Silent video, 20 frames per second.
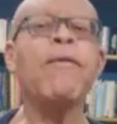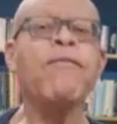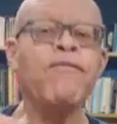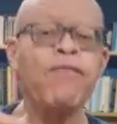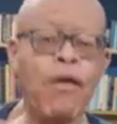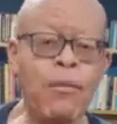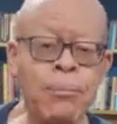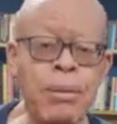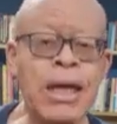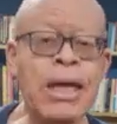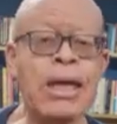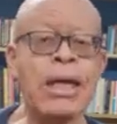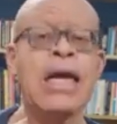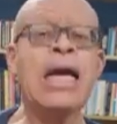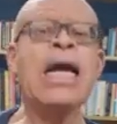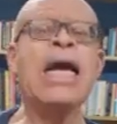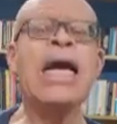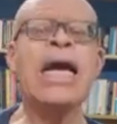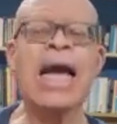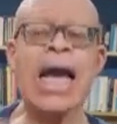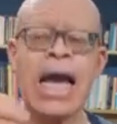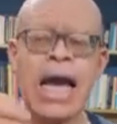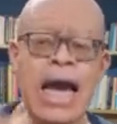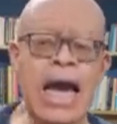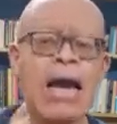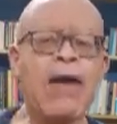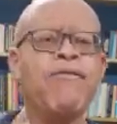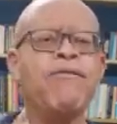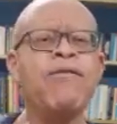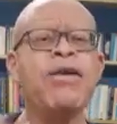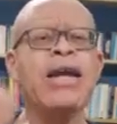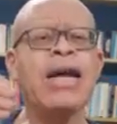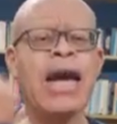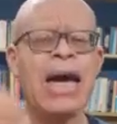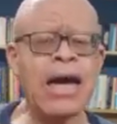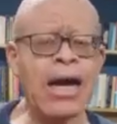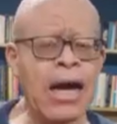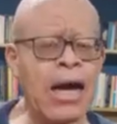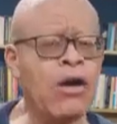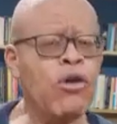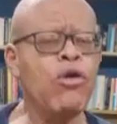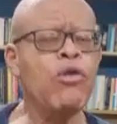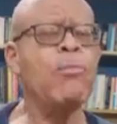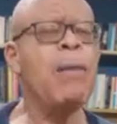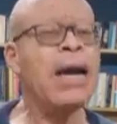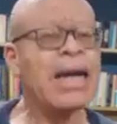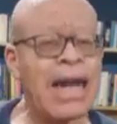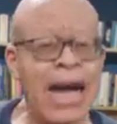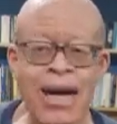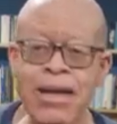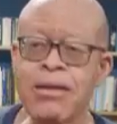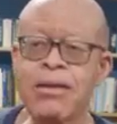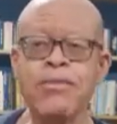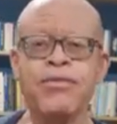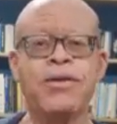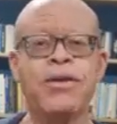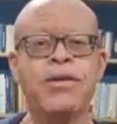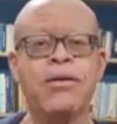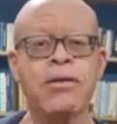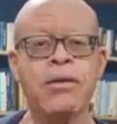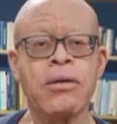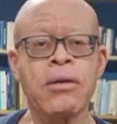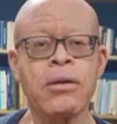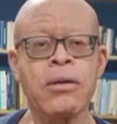For me, every human activity